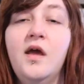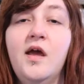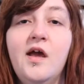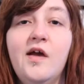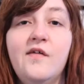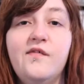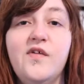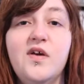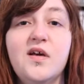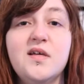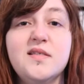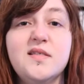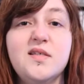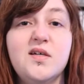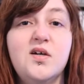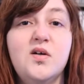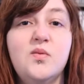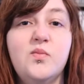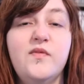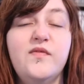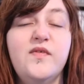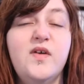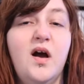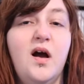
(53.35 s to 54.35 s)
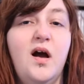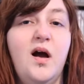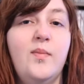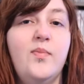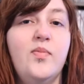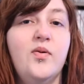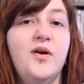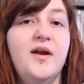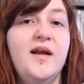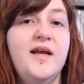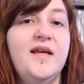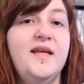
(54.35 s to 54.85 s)
First up, we've got a
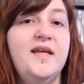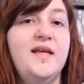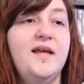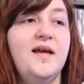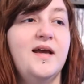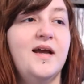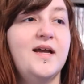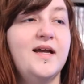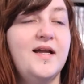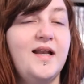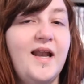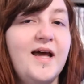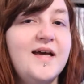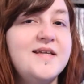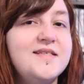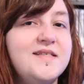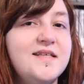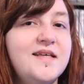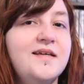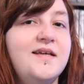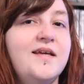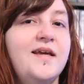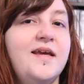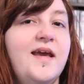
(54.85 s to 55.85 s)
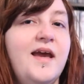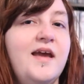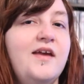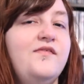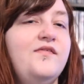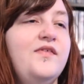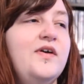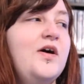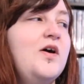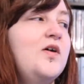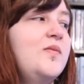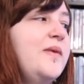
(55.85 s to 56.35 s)
pretty classic gay
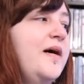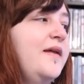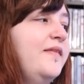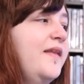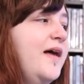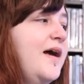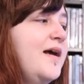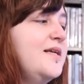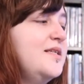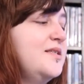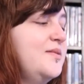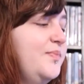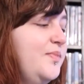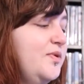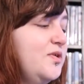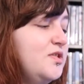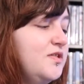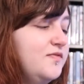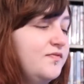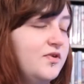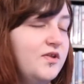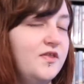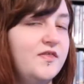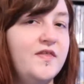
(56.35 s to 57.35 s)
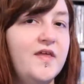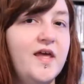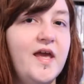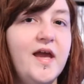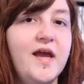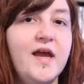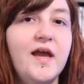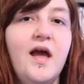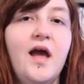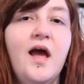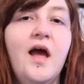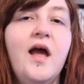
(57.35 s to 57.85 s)
film, and that is Beautiful
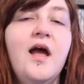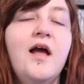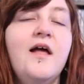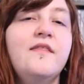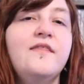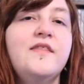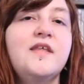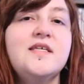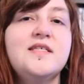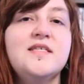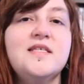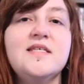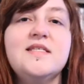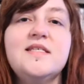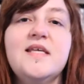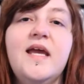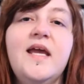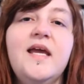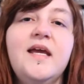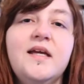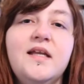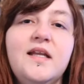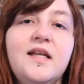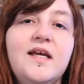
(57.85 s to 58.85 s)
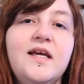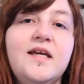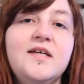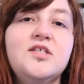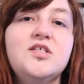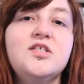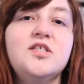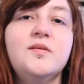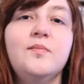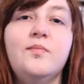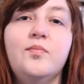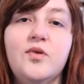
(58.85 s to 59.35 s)
Thing. This is
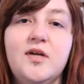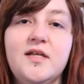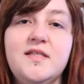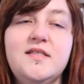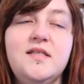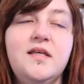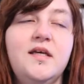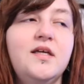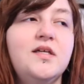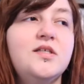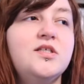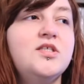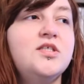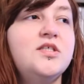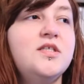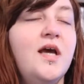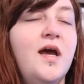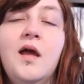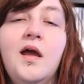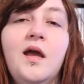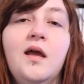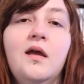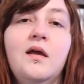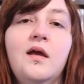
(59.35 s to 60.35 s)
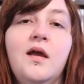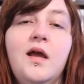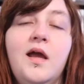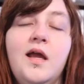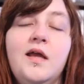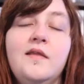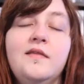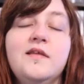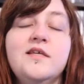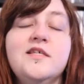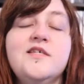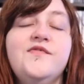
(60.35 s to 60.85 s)
English, British.
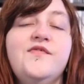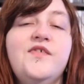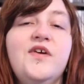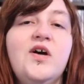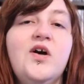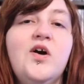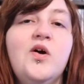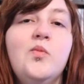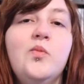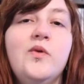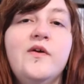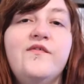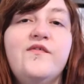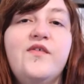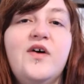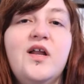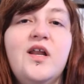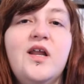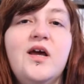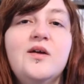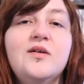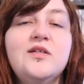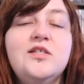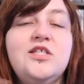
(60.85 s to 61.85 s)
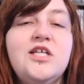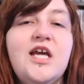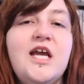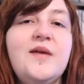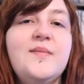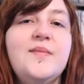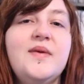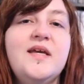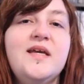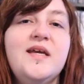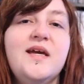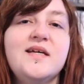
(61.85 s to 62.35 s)
In this film, we follow
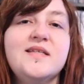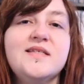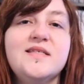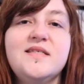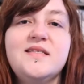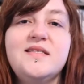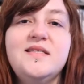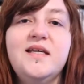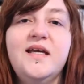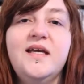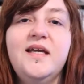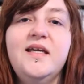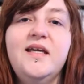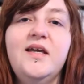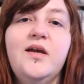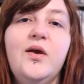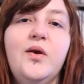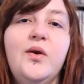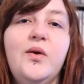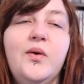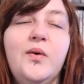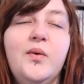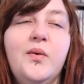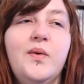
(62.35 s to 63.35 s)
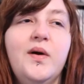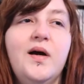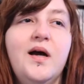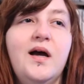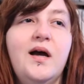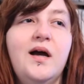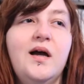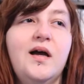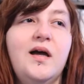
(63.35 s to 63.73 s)
Jamie and Stee, who